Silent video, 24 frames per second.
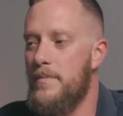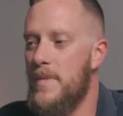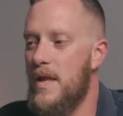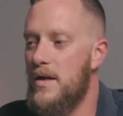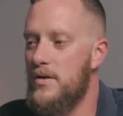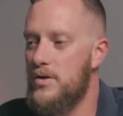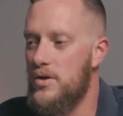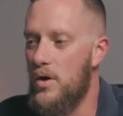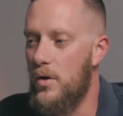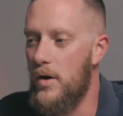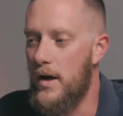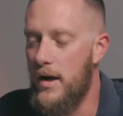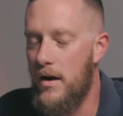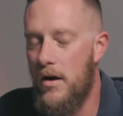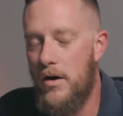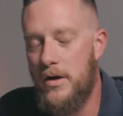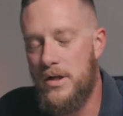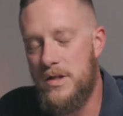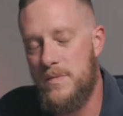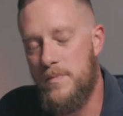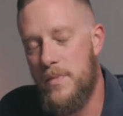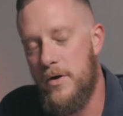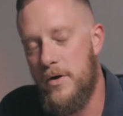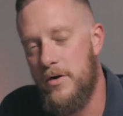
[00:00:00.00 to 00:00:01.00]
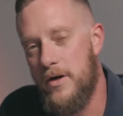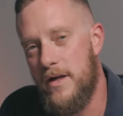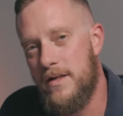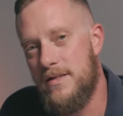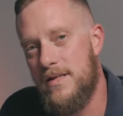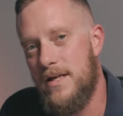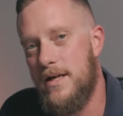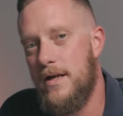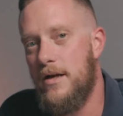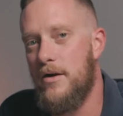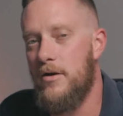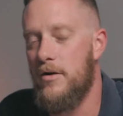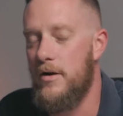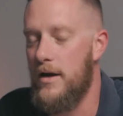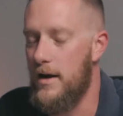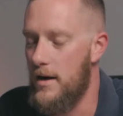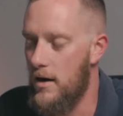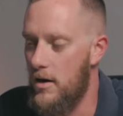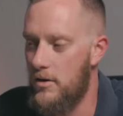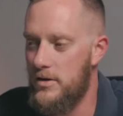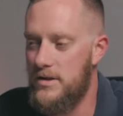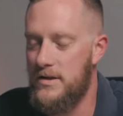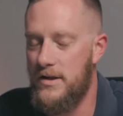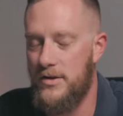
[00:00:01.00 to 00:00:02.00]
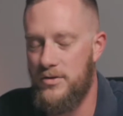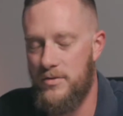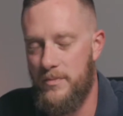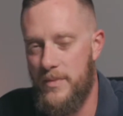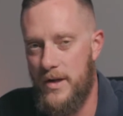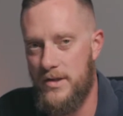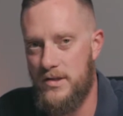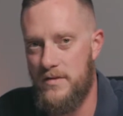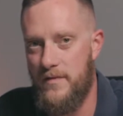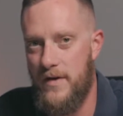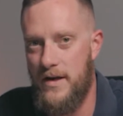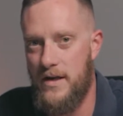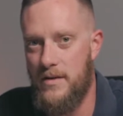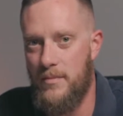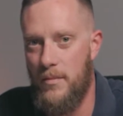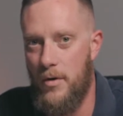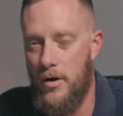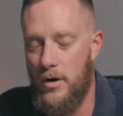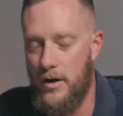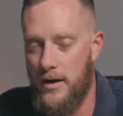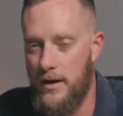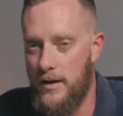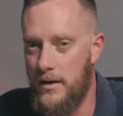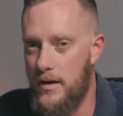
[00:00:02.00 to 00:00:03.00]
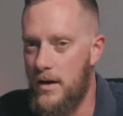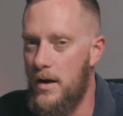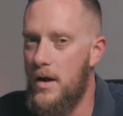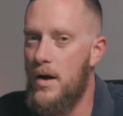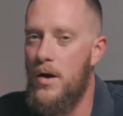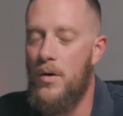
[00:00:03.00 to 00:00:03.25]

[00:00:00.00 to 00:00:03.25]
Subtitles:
So in our experience here in our central Pennsylvania market,